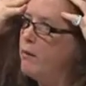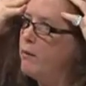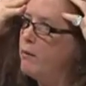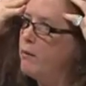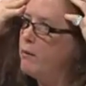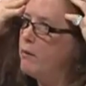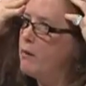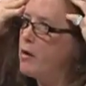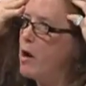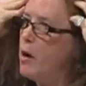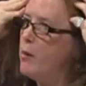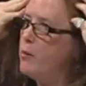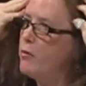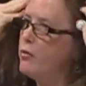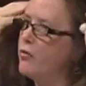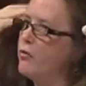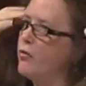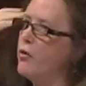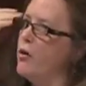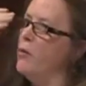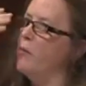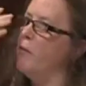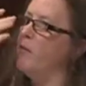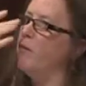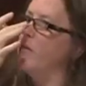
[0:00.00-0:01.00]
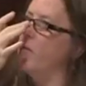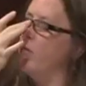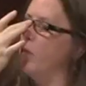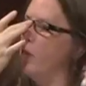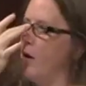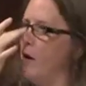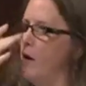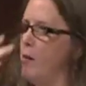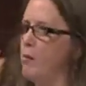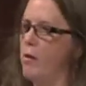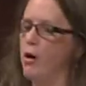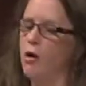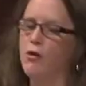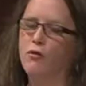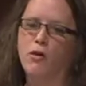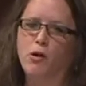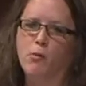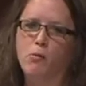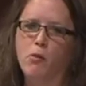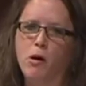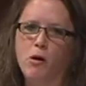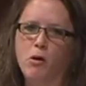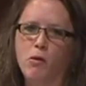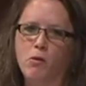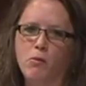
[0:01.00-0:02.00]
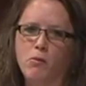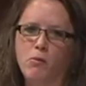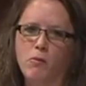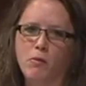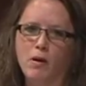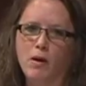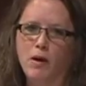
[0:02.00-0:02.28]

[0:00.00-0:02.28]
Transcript: comes from a Marvell poem,